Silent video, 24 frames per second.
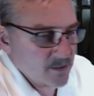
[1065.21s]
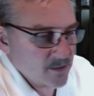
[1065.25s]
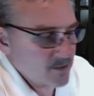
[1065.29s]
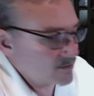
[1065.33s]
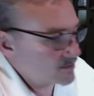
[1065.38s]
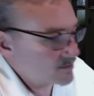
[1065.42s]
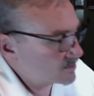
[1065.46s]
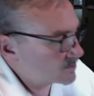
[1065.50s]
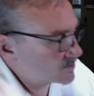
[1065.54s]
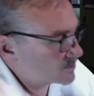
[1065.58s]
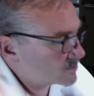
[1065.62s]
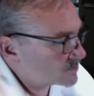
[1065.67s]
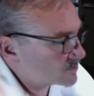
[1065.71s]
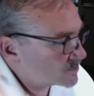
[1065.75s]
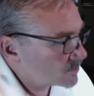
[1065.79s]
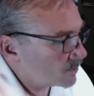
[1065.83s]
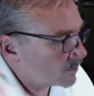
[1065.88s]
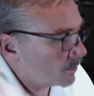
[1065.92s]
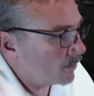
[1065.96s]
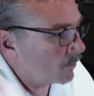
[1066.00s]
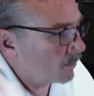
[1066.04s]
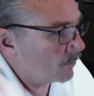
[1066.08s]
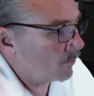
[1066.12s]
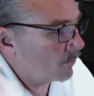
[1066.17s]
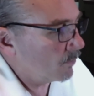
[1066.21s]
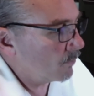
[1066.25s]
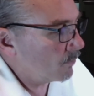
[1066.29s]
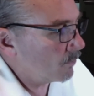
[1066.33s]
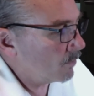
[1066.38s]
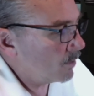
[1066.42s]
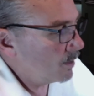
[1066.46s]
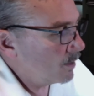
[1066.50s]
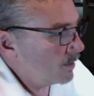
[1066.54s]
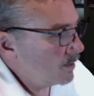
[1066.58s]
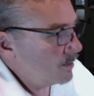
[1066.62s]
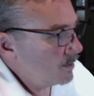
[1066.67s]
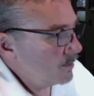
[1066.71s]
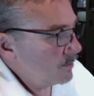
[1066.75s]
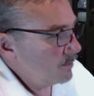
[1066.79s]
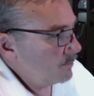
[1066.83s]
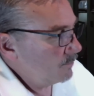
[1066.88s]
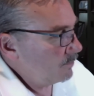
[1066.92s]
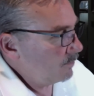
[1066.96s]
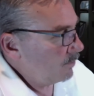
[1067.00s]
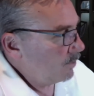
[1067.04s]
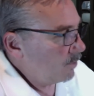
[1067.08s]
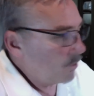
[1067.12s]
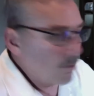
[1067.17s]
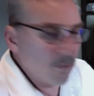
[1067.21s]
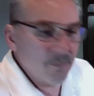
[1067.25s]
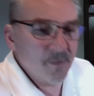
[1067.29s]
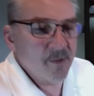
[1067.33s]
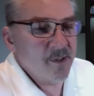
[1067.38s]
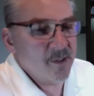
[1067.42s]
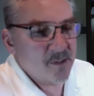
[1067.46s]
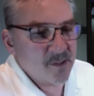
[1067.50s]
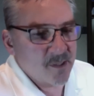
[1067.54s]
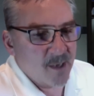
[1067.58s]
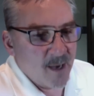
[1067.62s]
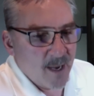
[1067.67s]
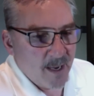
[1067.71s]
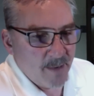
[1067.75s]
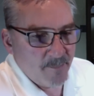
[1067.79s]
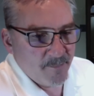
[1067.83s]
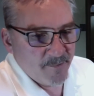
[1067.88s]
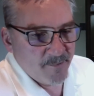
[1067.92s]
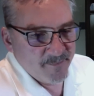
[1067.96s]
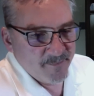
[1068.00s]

it is so over the top.